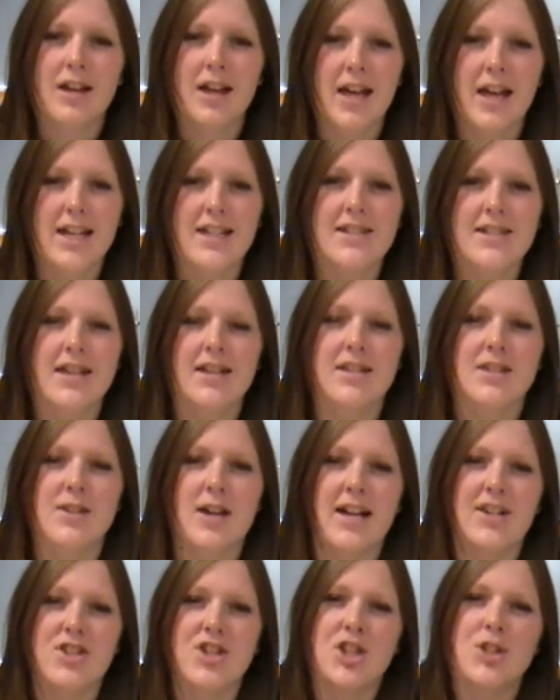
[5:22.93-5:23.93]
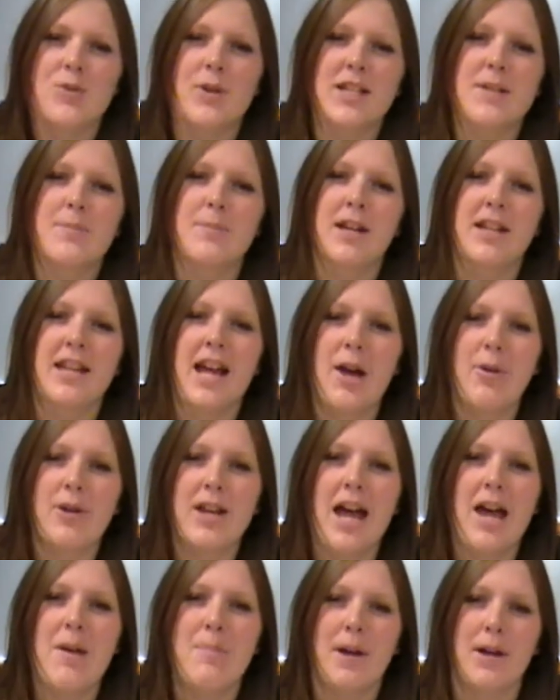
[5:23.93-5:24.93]
is to ask you to explain how an
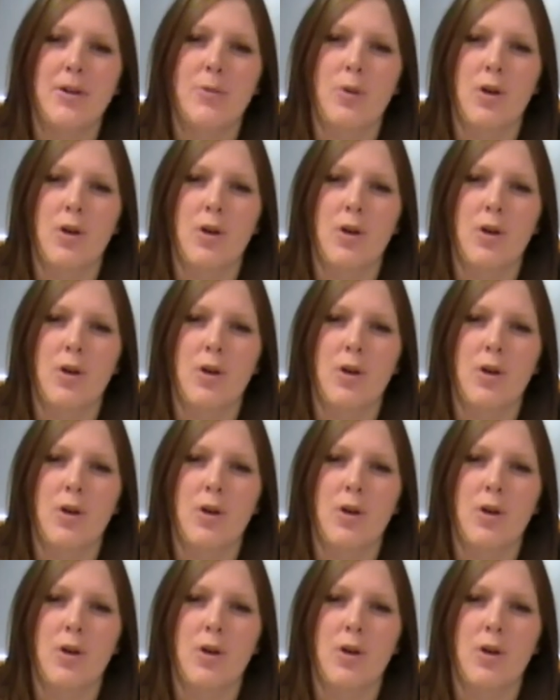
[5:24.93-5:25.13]
airbag